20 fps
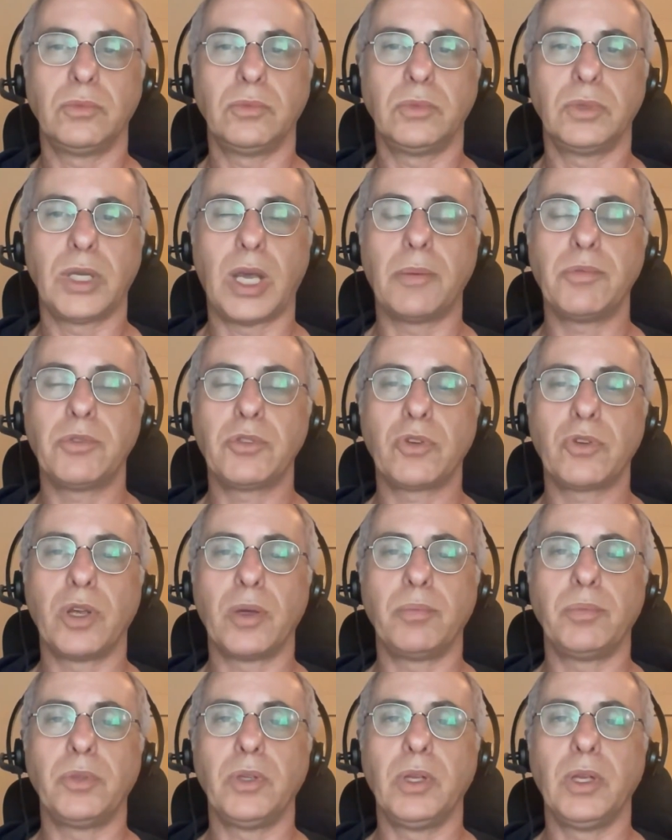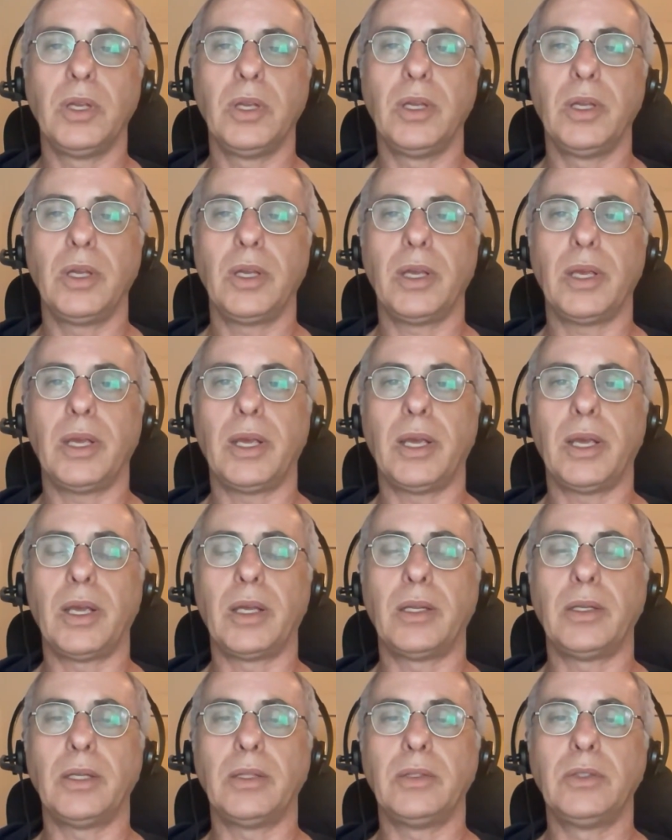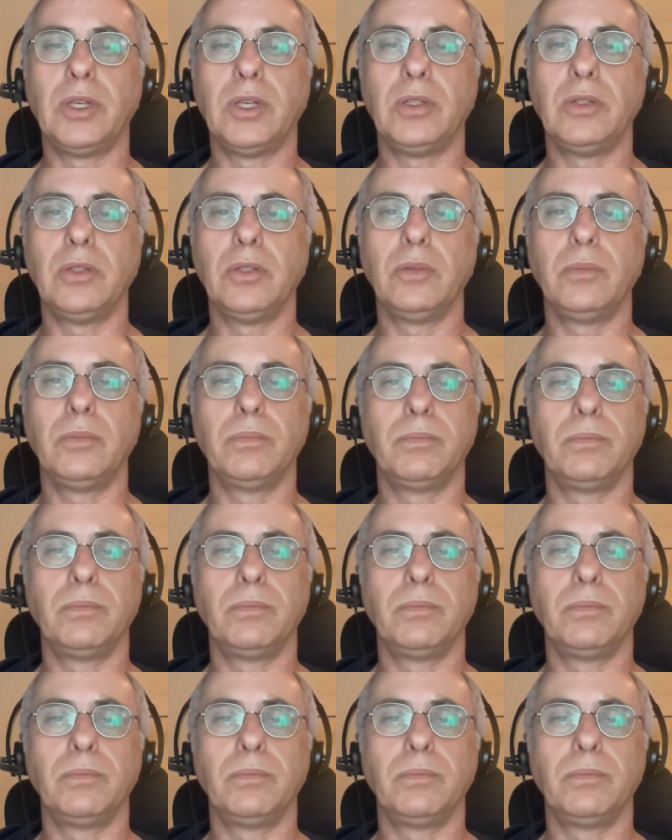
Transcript: TypeScript, and it didn't